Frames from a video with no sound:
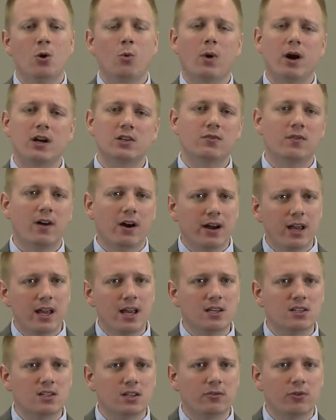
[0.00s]
where it's very
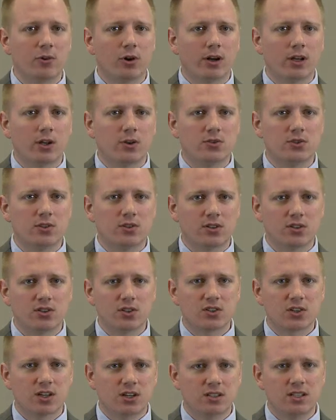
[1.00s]
easy for a user to
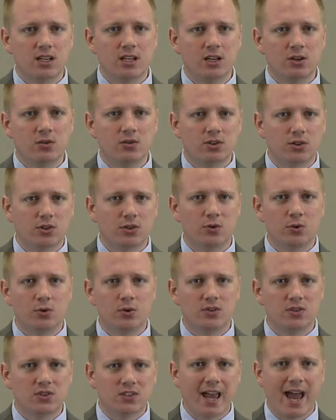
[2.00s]
just continue
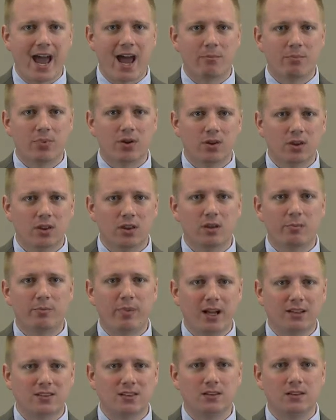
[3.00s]
to tap the
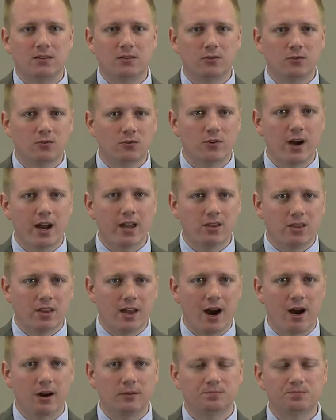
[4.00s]
button right
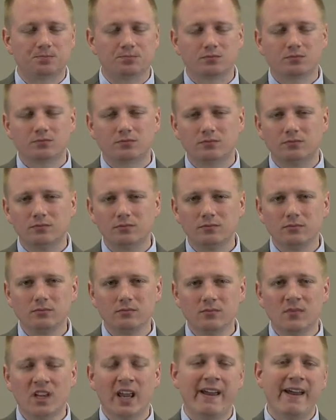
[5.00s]
there.
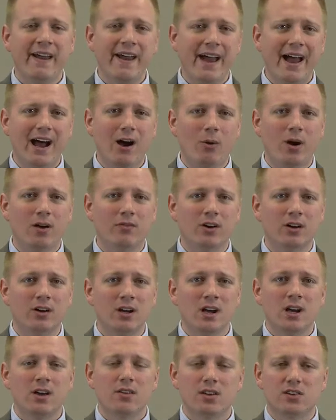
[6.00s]

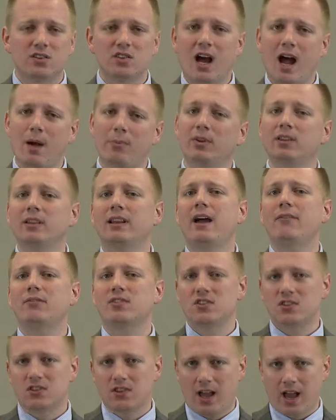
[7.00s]
However, the top
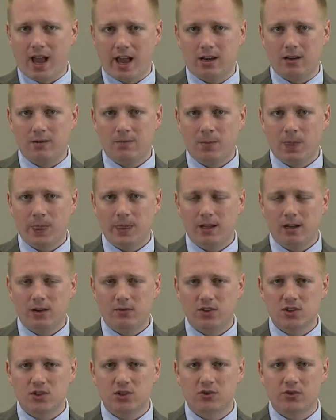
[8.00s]
left side
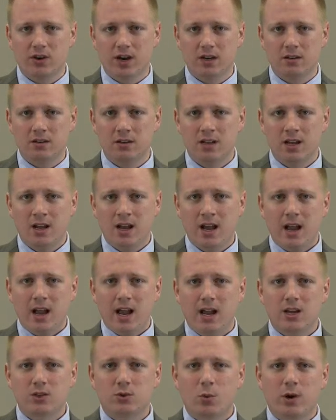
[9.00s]
of the screen
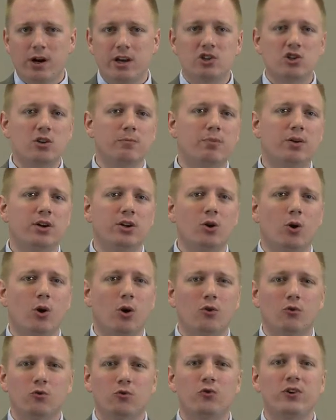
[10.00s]
is where you should put
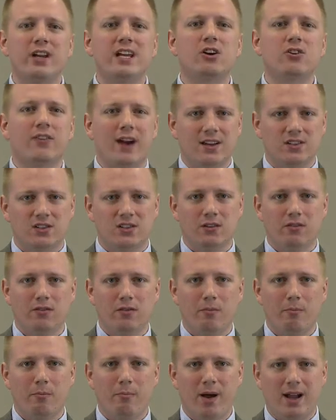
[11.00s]
your
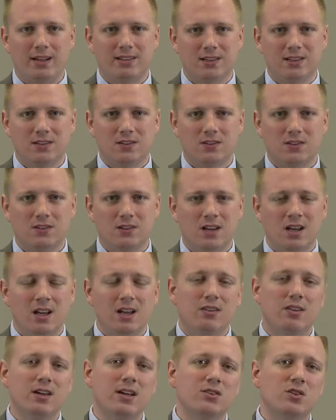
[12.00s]
regressive buttons.
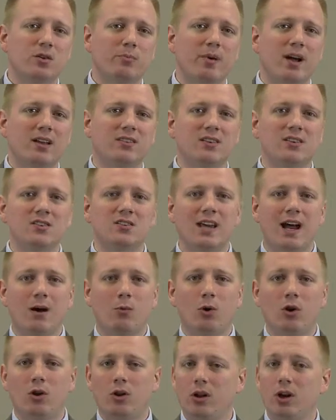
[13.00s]
These are buttons that
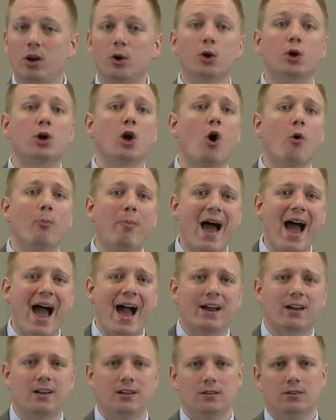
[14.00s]
will go
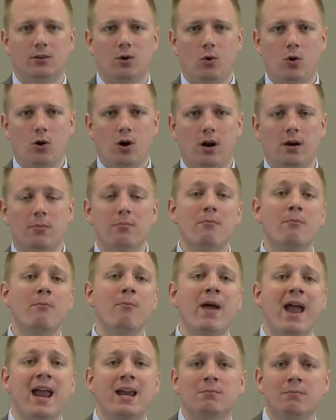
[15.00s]
back, or
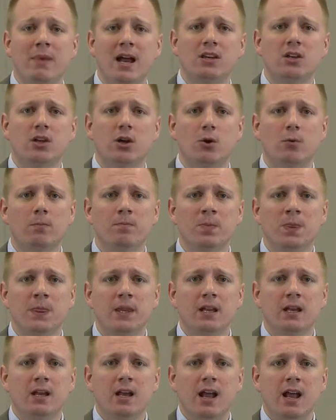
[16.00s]
main menu.
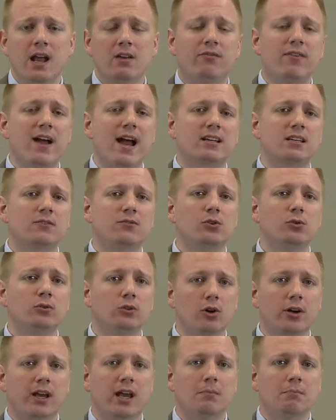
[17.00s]
In fact, if you
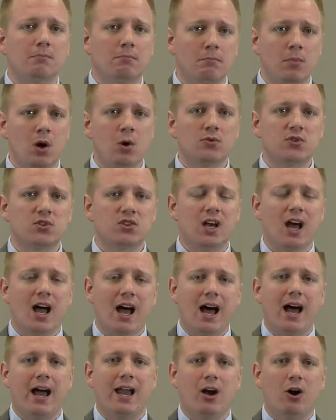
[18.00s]
look at most
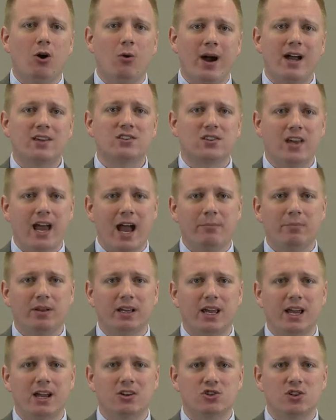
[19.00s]
iOS
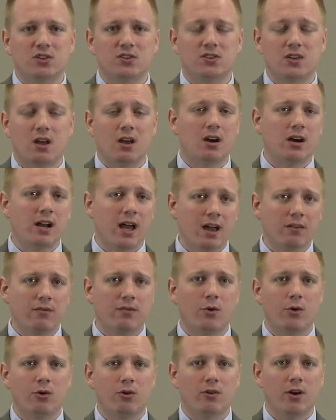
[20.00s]
applications on an
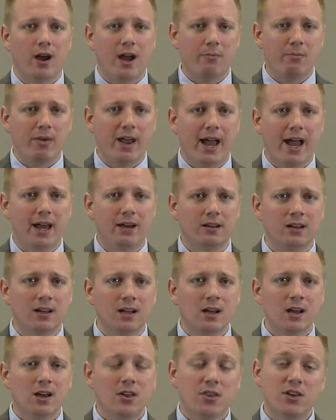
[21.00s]
iPhone or iPad,
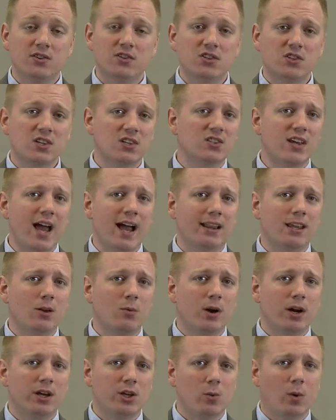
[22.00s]
this is exactly
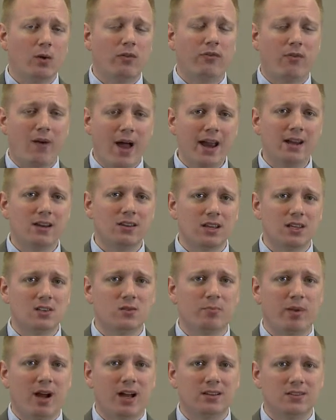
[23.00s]
where you will find these
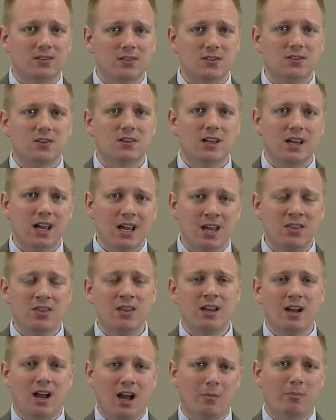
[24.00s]
buttons, in
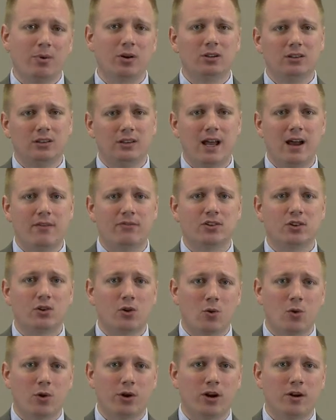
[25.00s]
the upper left
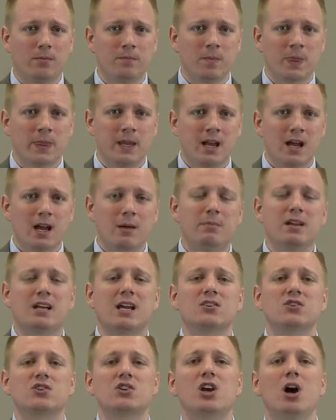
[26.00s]
corner.
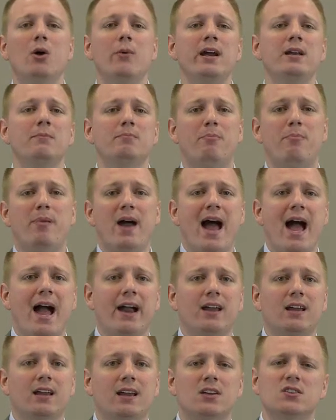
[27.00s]
Because going
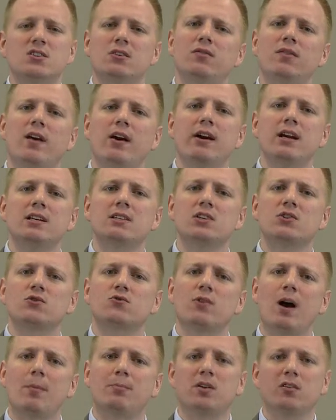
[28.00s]
back is a very
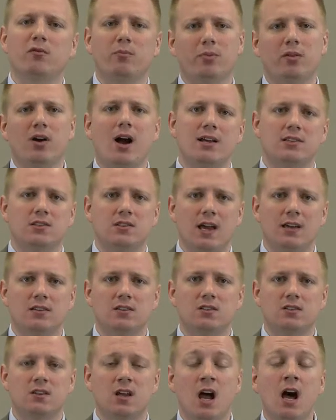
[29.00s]
disruptive
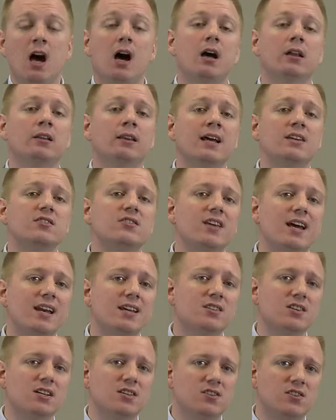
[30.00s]
process, unless that
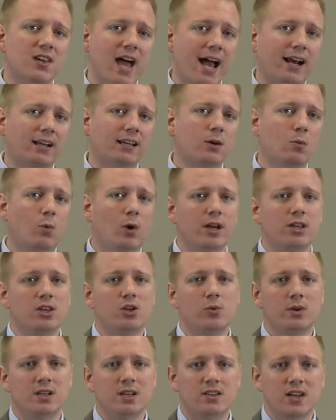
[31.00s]
is exactly what
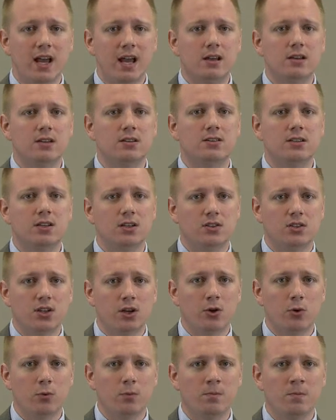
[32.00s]
you intend to
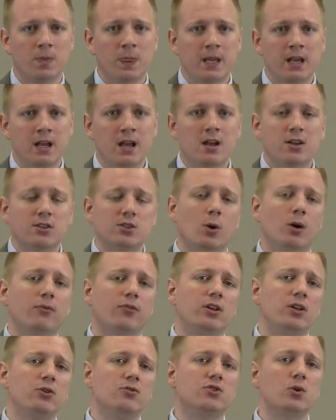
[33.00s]
do. So if
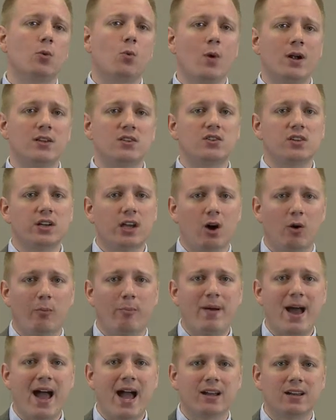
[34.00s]
a user wants to go
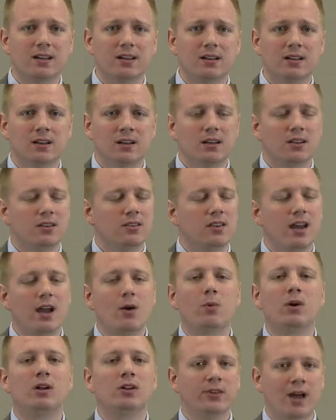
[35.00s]
back, they
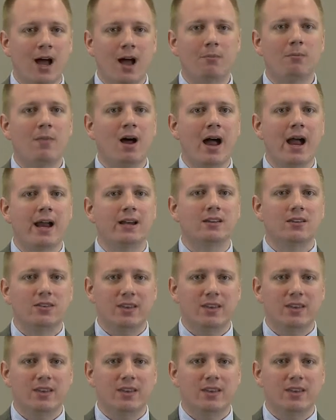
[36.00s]
will not mind